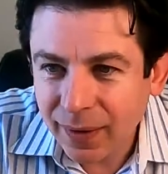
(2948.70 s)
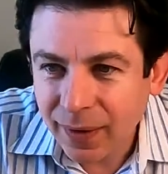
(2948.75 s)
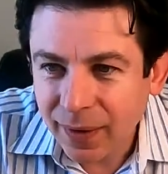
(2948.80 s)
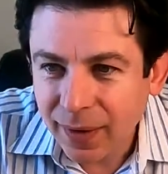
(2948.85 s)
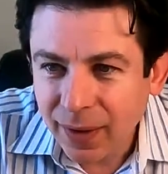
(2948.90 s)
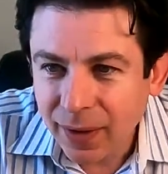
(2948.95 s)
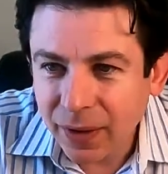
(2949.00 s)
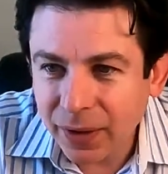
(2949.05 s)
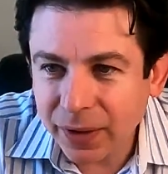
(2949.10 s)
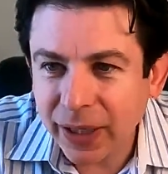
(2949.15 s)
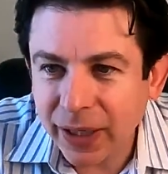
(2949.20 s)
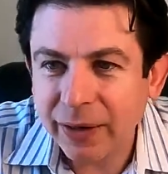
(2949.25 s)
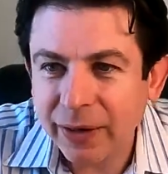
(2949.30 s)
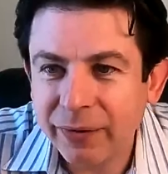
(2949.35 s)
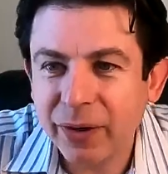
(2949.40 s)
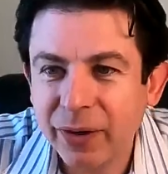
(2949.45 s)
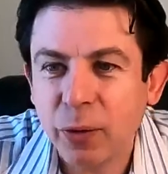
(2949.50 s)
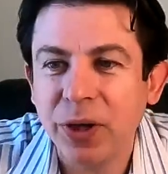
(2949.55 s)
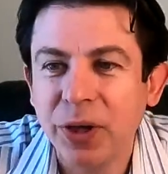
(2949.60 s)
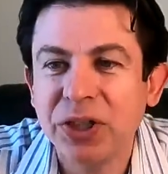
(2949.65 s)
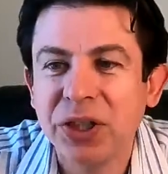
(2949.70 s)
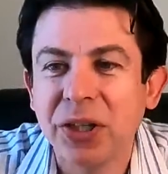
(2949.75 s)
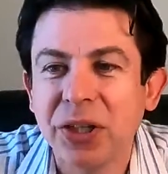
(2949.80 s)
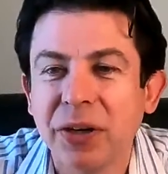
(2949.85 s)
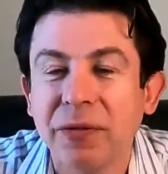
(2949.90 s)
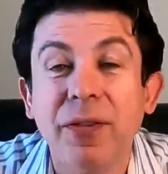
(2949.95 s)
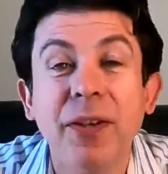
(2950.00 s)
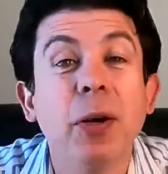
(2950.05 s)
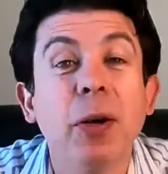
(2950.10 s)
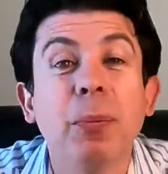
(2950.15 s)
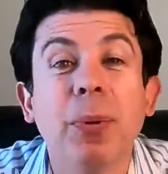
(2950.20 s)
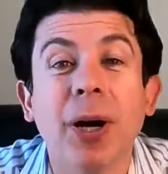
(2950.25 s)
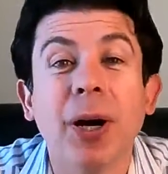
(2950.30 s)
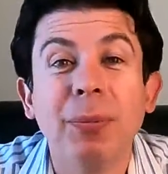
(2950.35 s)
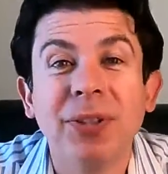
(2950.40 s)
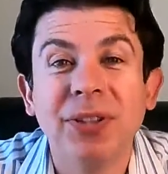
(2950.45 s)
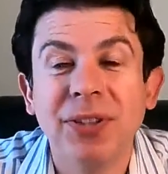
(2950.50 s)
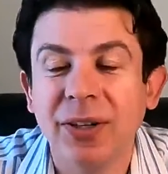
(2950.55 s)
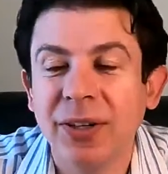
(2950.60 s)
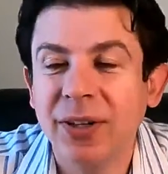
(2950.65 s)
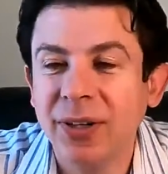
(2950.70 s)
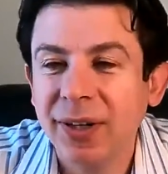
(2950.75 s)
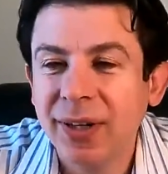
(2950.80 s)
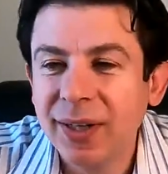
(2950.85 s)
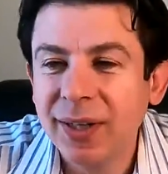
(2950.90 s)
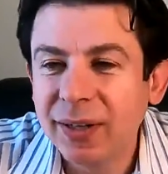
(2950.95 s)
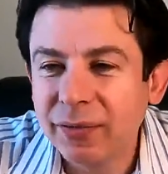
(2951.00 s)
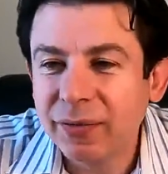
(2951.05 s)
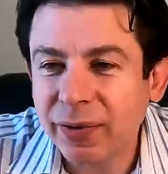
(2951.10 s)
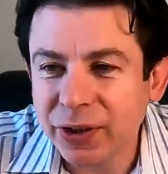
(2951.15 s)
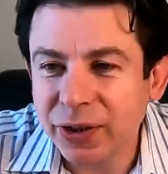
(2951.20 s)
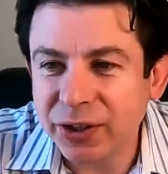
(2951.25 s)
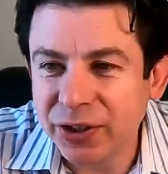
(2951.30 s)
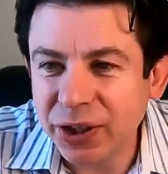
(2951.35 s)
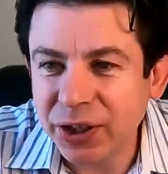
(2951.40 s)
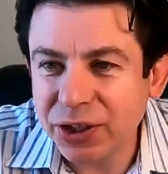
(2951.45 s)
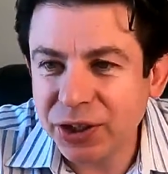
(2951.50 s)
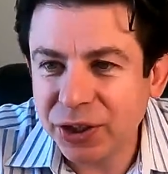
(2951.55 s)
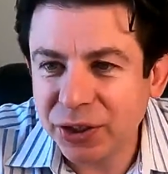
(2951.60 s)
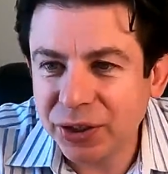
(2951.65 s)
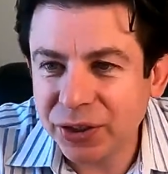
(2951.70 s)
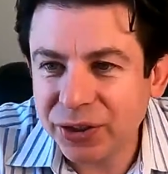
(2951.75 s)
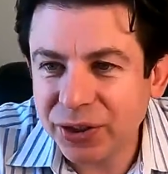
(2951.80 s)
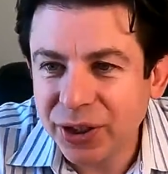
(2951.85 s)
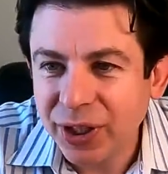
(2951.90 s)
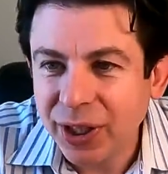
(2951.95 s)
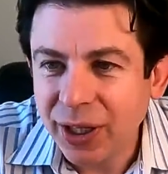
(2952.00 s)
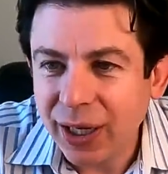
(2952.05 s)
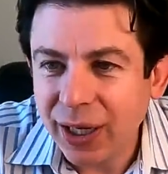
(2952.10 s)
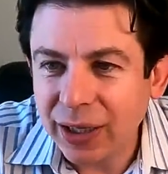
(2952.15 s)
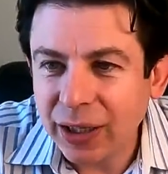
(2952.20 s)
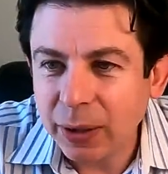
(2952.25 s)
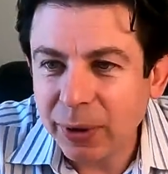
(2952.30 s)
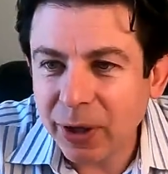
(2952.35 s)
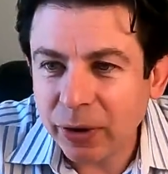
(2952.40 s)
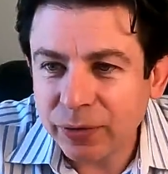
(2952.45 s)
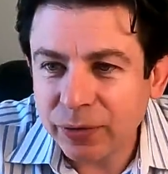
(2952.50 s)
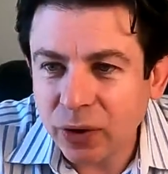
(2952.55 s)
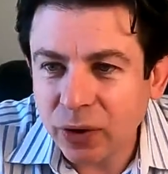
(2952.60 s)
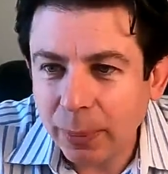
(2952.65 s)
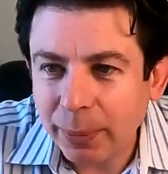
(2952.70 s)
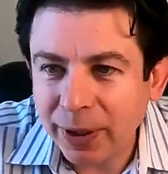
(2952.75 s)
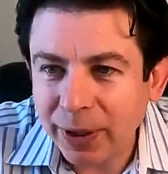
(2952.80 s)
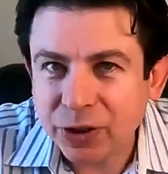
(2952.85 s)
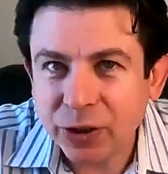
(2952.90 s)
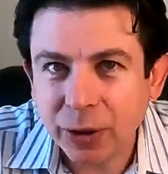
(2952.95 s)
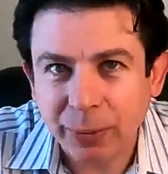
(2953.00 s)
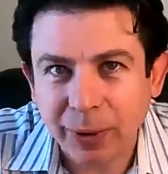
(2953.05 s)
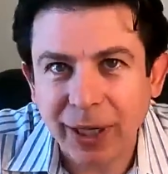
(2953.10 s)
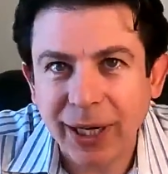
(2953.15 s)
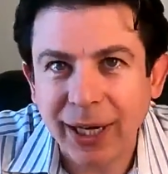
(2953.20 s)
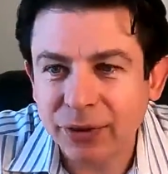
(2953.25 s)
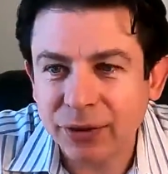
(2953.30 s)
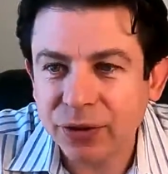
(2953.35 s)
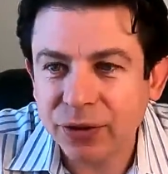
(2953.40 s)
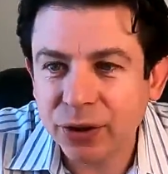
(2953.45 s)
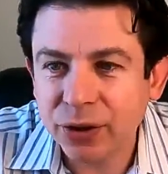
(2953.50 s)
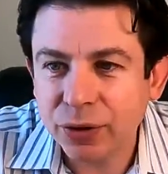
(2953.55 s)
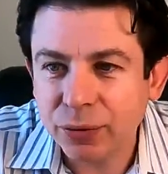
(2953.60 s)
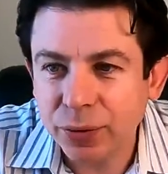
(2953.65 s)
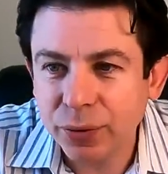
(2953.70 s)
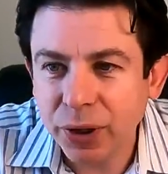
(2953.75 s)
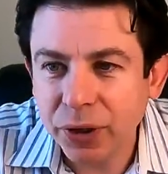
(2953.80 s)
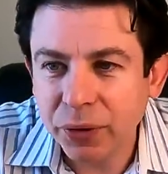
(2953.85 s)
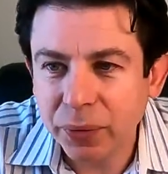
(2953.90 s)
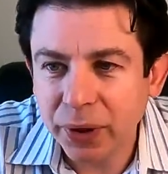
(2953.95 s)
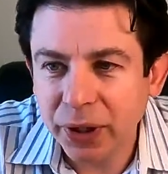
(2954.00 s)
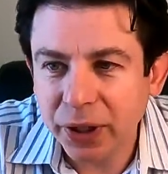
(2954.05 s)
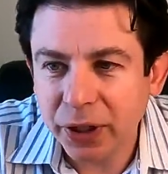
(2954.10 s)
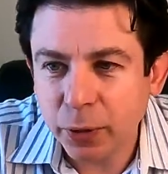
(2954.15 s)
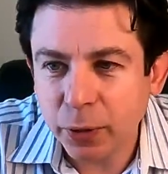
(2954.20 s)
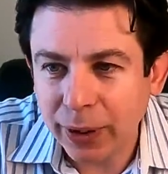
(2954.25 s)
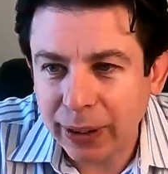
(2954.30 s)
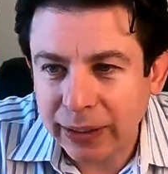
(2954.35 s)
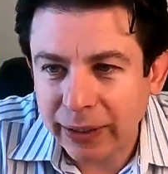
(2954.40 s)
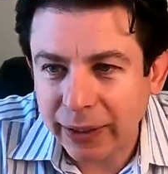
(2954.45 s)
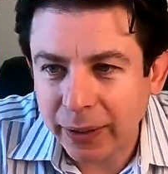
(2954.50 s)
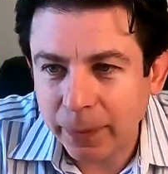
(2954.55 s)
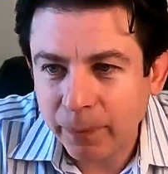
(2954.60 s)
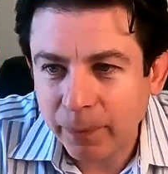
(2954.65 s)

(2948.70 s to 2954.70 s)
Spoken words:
Okay, I have a question on phenobarbital for seizures. A little bit off topic, so I'm going to answer it really, really quickly.